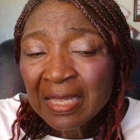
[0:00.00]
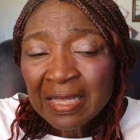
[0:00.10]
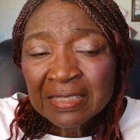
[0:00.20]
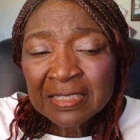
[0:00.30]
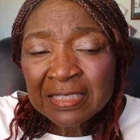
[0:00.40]

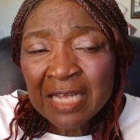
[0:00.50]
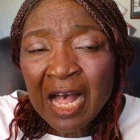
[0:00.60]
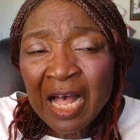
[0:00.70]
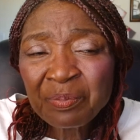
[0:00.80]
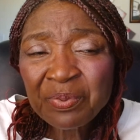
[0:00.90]

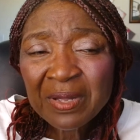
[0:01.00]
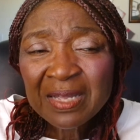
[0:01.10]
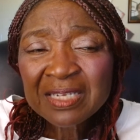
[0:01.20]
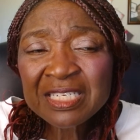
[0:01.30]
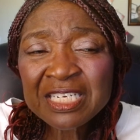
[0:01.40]
Stop
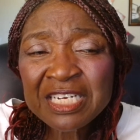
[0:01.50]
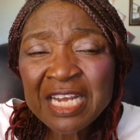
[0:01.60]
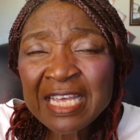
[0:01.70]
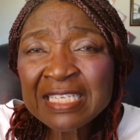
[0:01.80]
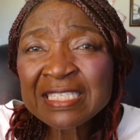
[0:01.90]

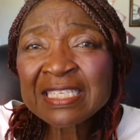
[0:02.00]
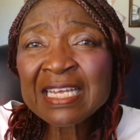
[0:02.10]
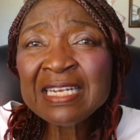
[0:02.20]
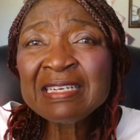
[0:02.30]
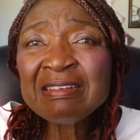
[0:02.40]

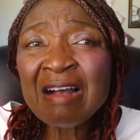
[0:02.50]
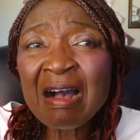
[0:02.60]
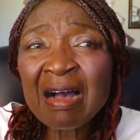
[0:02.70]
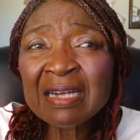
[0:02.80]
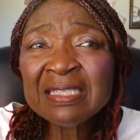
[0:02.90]
chasing
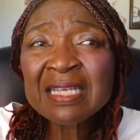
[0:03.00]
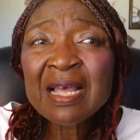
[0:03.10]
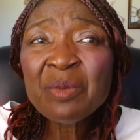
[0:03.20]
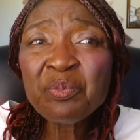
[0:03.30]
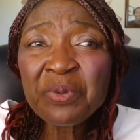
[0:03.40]
God's
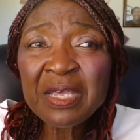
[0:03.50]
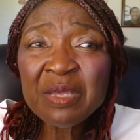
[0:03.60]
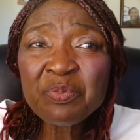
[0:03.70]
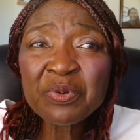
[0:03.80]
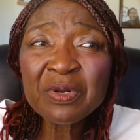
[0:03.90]

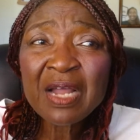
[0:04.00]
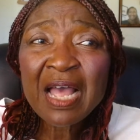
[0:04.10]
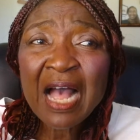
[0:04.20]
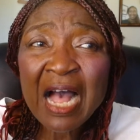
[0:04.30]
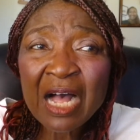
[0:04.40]
people
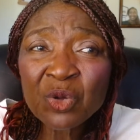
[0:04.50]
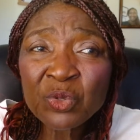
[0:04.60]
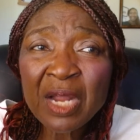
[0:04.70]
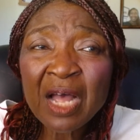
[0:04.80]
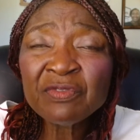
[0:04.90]

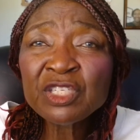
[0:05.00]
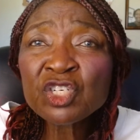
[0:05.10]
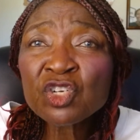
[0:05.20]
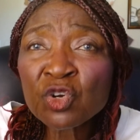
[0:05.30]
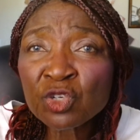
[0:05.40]
out of
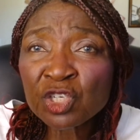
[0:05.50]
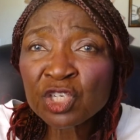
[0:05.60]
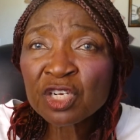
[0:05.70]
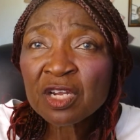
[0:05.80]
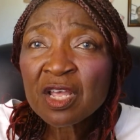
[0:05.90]

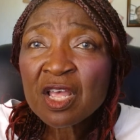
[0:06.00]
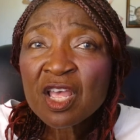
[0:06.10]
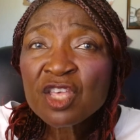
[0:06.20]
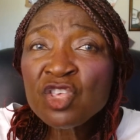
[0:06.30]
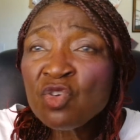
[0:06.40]
church.
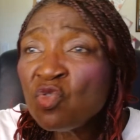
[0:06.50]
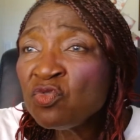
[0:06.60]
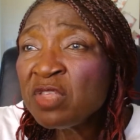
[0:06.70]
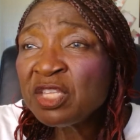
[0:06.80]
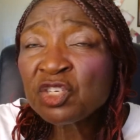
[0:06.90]

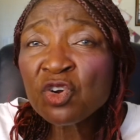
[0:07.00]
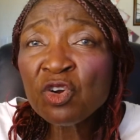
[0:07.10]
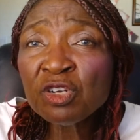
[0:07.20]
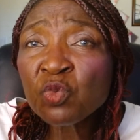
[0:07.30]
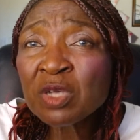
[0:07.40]
The
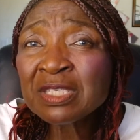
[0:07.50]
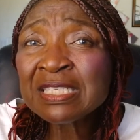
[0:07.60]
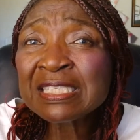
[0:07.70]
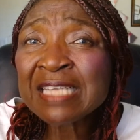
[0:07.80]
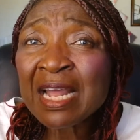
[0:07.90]
church wasn't
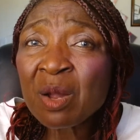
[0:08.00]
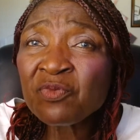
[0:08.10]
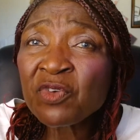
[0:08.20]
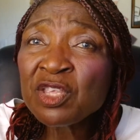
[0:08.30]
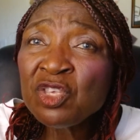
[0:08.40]
set up
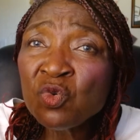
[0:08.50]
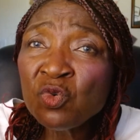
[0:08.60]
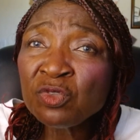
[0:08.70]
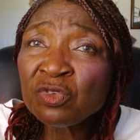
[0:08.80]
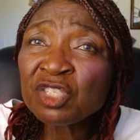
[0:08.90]
for you
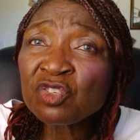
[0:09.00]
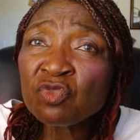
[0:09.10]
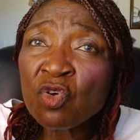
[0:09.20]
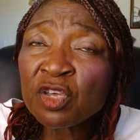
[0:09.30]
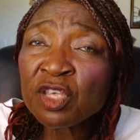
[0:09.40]
to
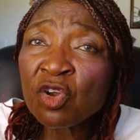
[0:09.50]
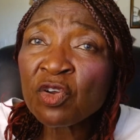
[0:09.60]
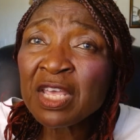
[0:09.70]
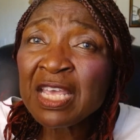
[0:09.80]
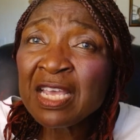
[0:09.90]
stroke your
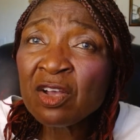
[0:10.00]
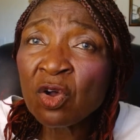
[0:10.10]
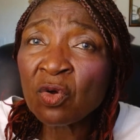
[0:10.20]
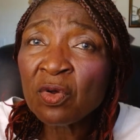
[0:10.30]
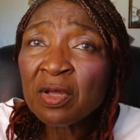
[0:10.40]

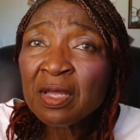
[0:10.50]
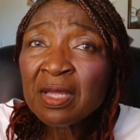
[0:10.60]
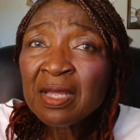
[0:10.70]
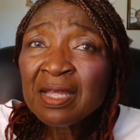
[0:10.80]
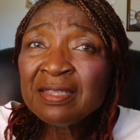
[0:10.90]
ego.
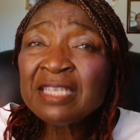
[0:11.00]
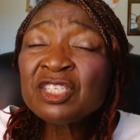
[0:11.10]
This